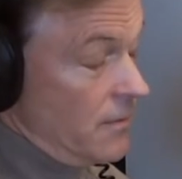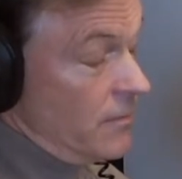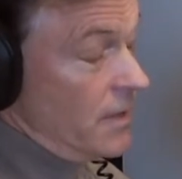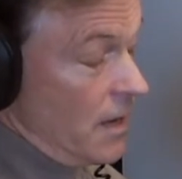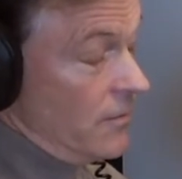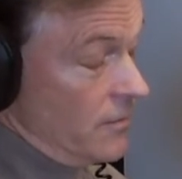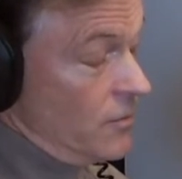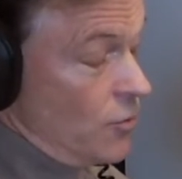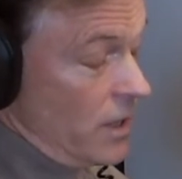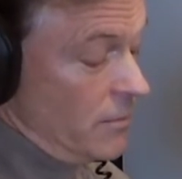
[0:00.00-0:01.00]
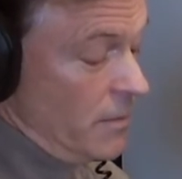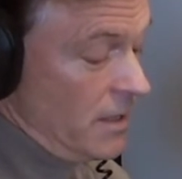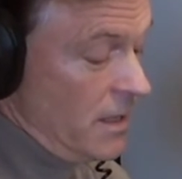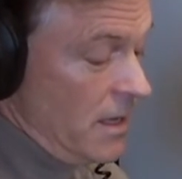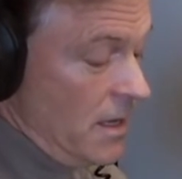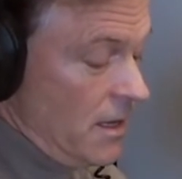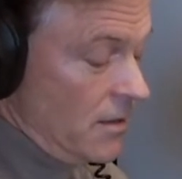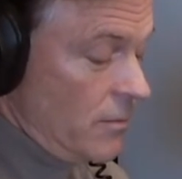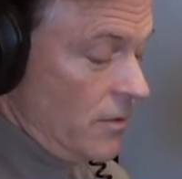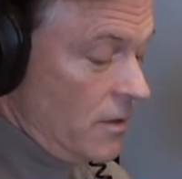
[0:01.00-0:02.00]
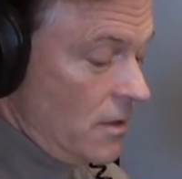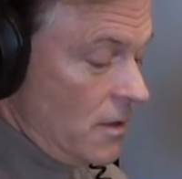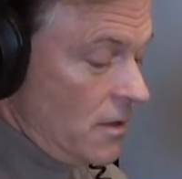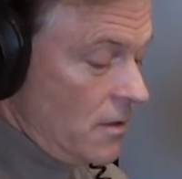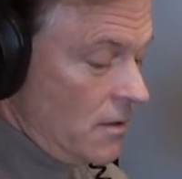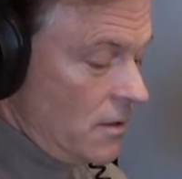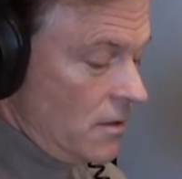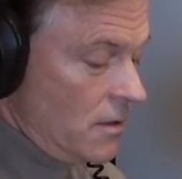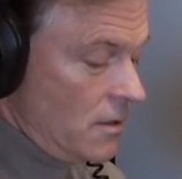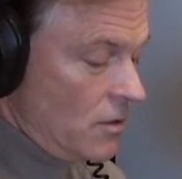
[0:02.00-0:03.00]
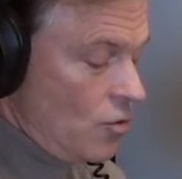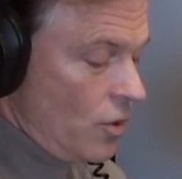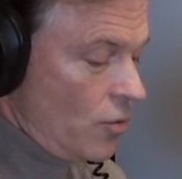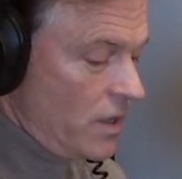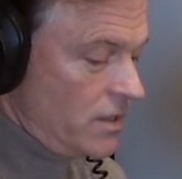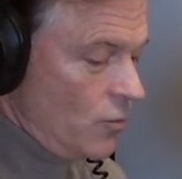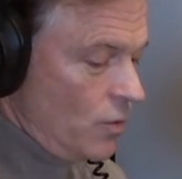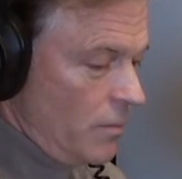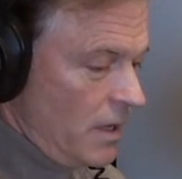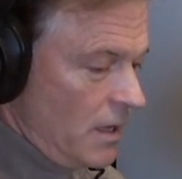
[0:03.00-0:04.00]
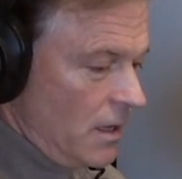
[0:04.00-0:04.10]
Yeah, you're right. But the core question would be,